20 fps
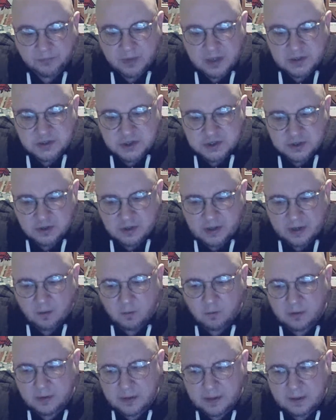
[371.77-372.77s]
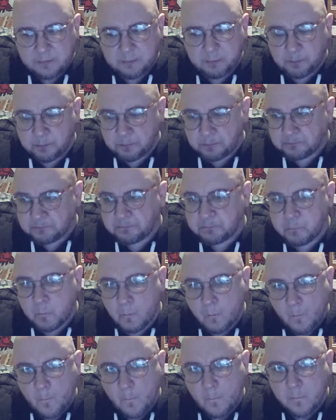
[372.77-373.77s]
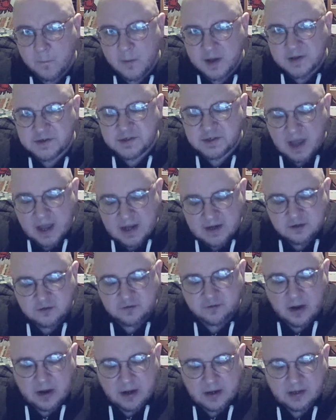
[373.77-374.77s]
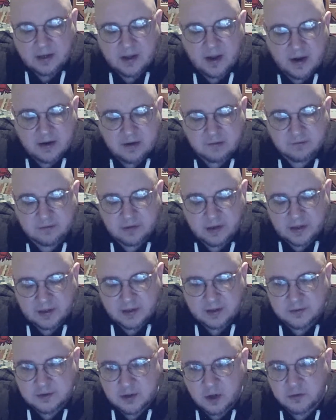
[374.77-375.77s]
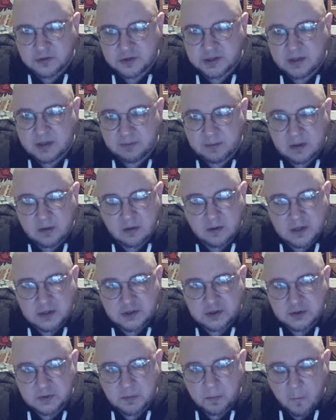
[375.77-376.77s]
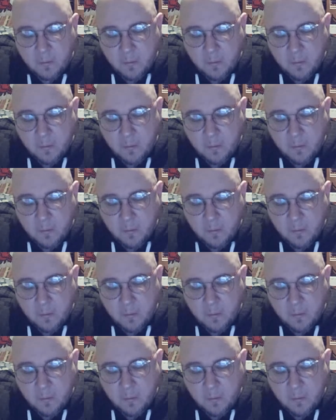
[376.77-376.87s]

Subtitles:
And just like a really satisfying kind of like toasty bitterness.